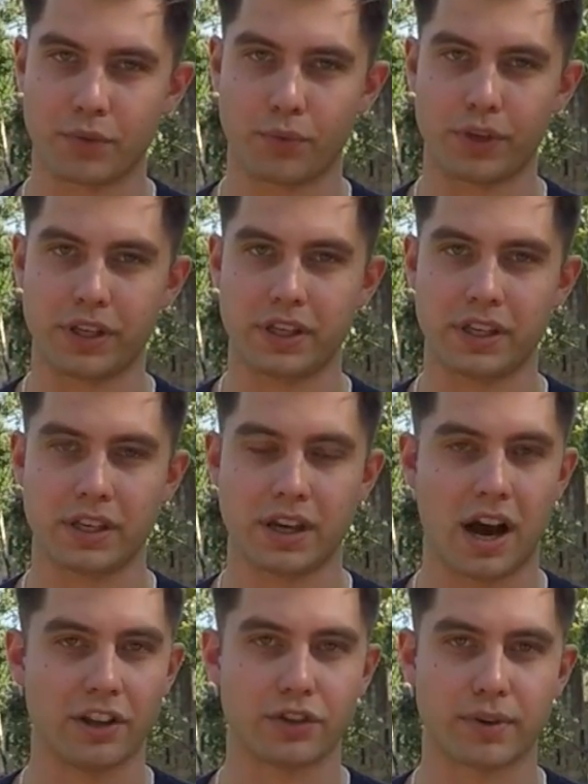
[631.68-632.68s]
we
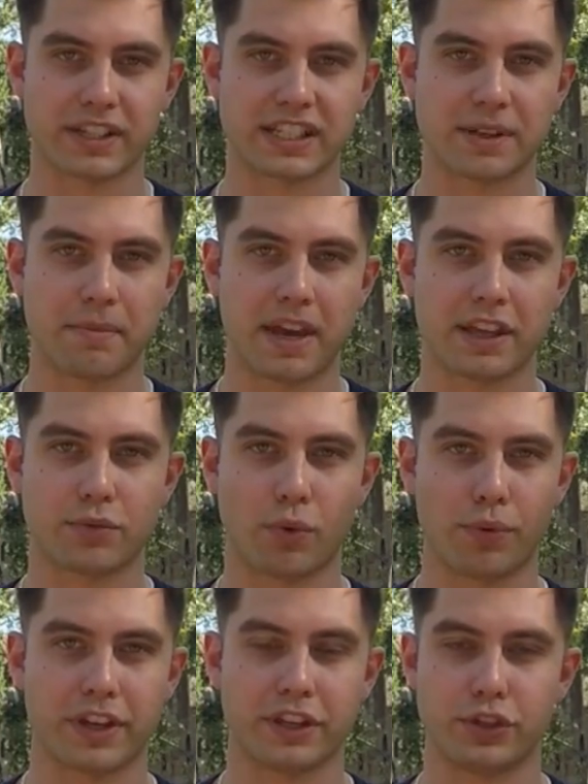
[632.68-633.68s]
underestimate what
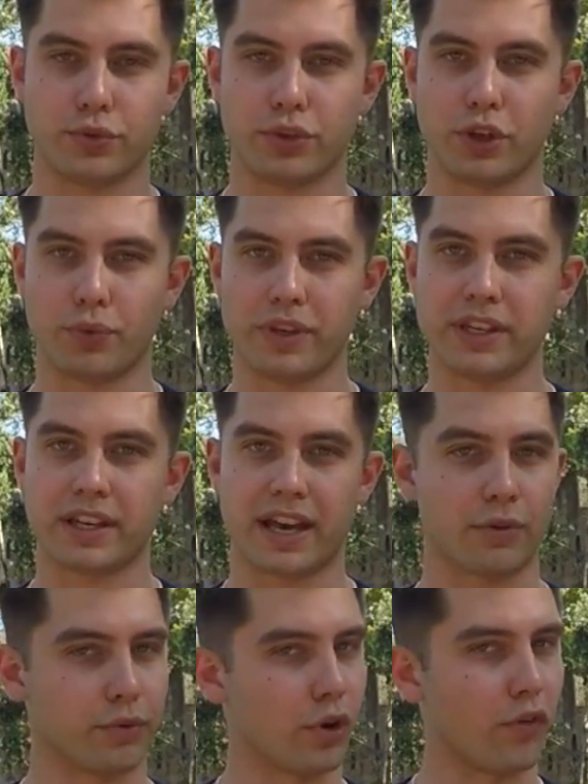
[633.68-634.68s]
we can do in a week,
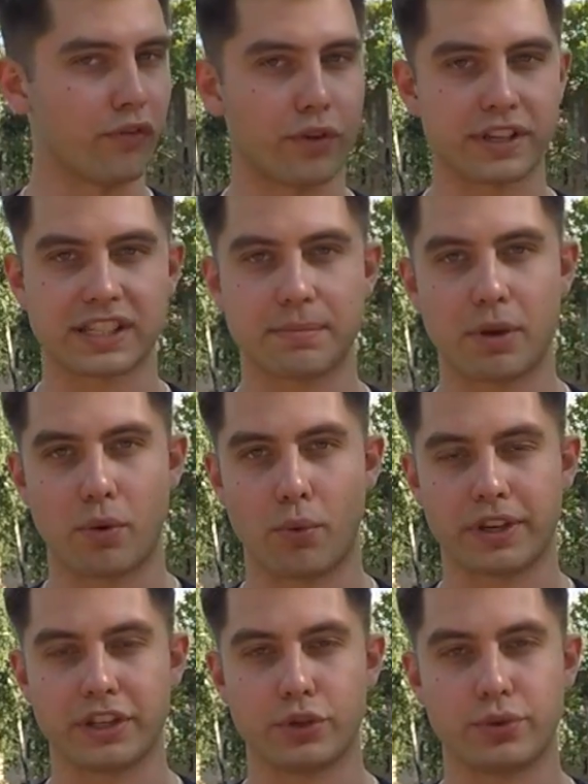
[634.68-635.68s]
and we overestimate what
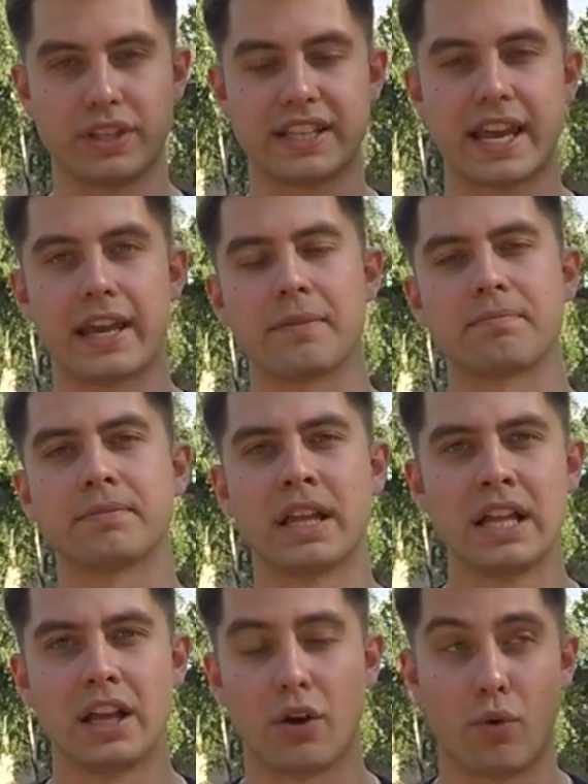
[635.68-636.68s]
we can do in a day,
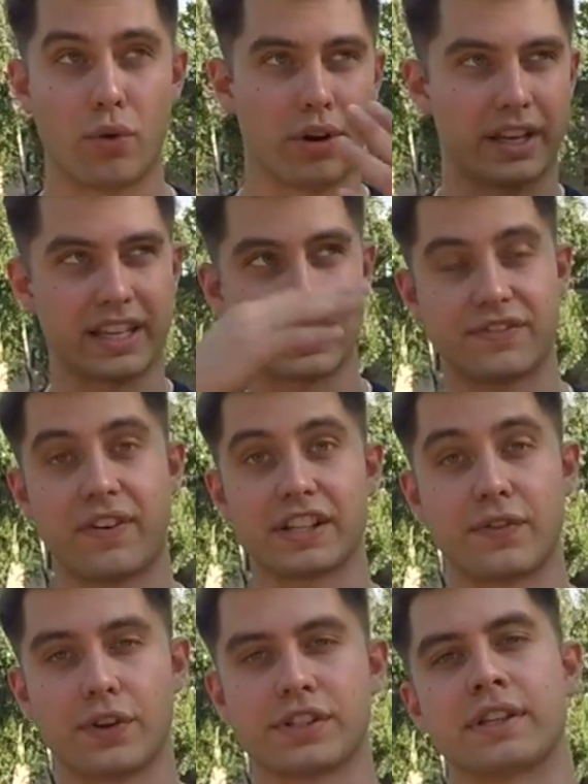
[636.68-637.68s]
or I guess vice
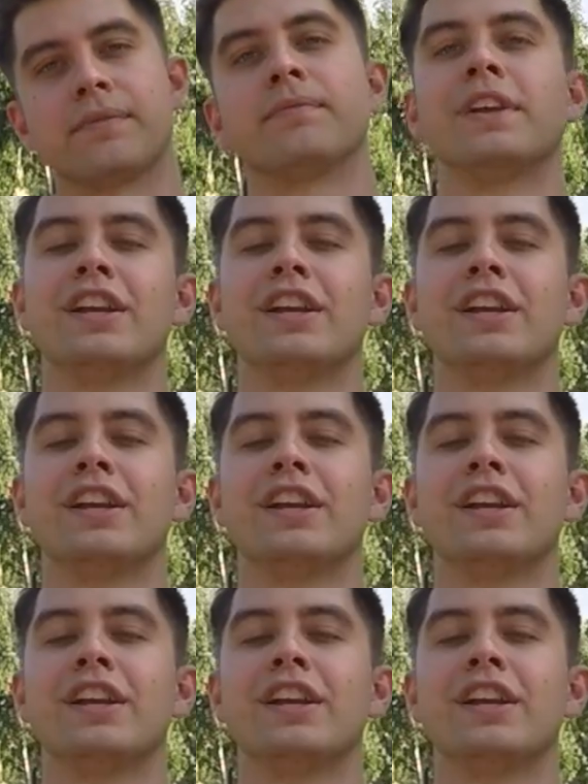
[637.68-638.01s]
versa.